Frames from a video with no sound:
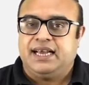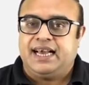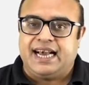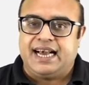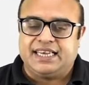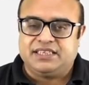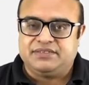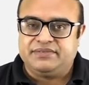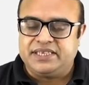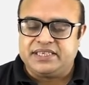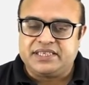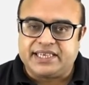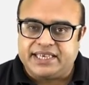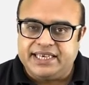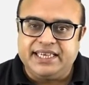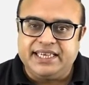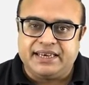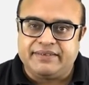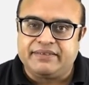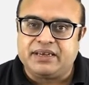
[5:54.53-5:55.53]
As we
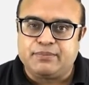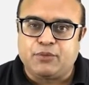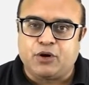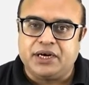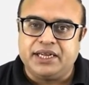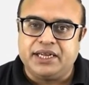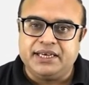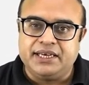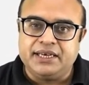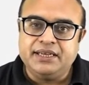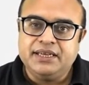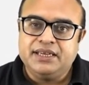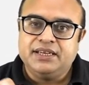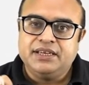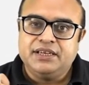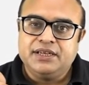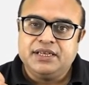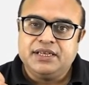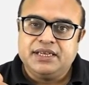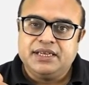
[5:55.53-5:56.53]
study in our body, na,
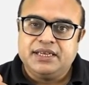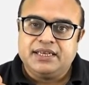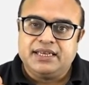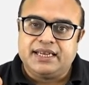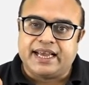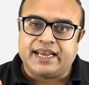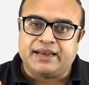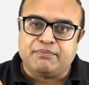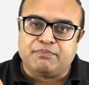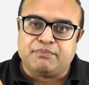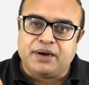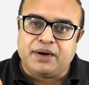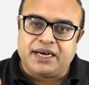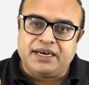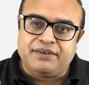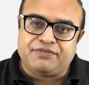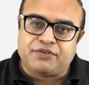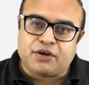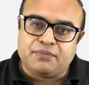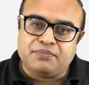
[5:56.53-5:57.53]
like
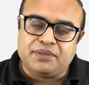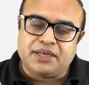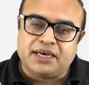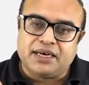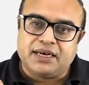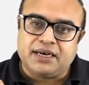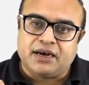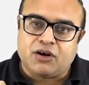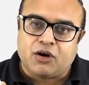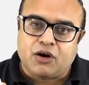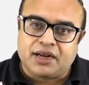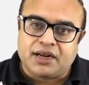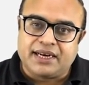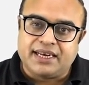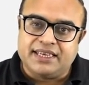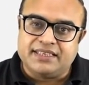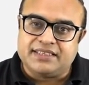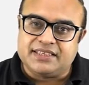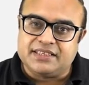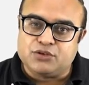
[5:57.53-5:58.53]
blood from the
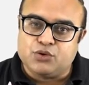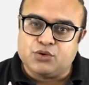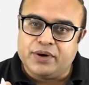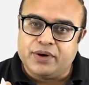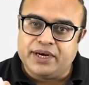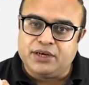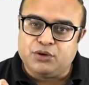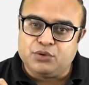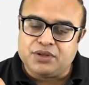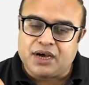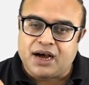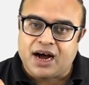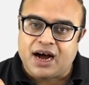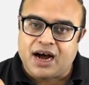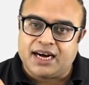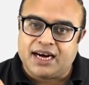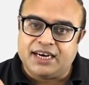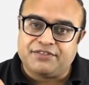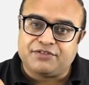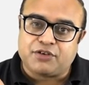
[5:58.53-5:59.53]
organs is going to the
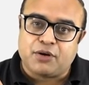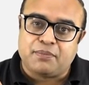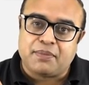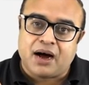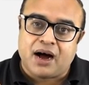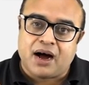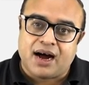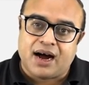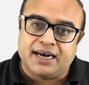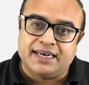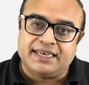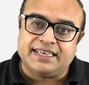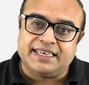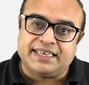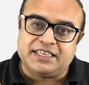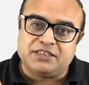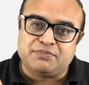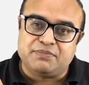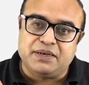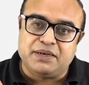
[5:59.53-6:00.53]
heart, from heart it
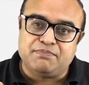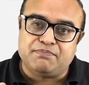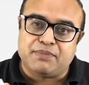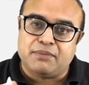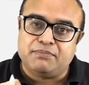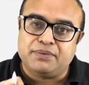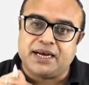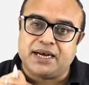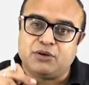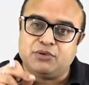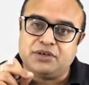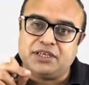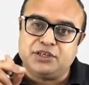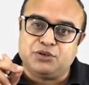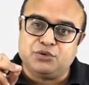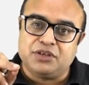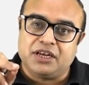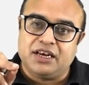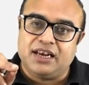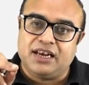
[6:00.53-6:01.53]
is being pumped out into
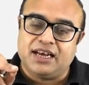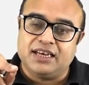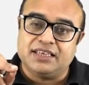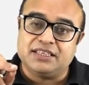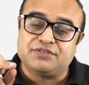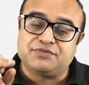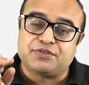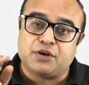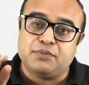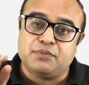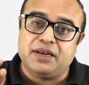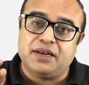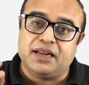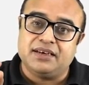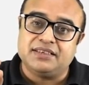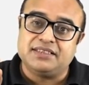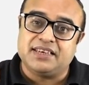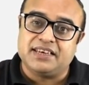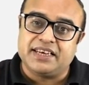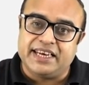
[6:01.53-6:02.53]
the lungs, from
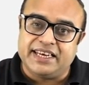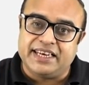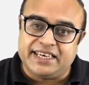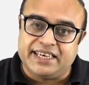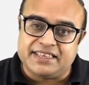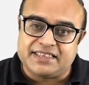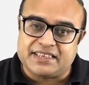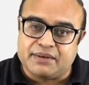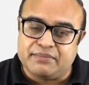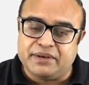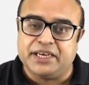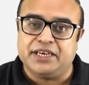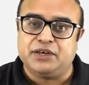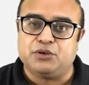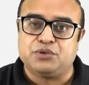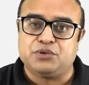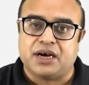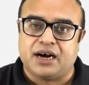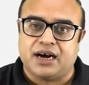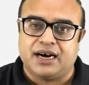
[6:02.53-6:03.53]
lungs again it is coming into
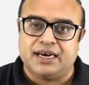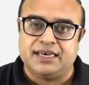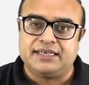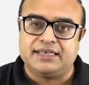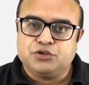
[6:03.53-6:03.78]
the heart.